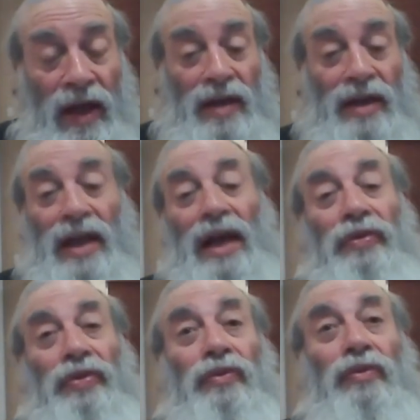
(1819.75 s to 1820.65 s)

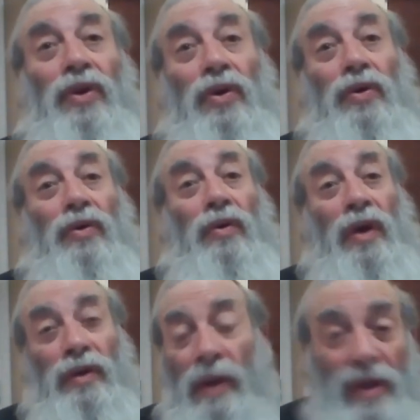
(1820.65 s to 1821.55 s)
not through
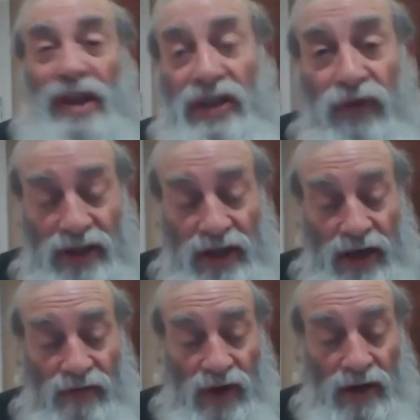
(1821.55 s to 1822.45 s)
the mitzvahs
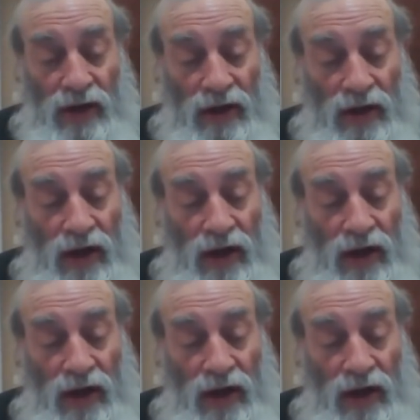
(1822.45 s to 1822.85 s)
even,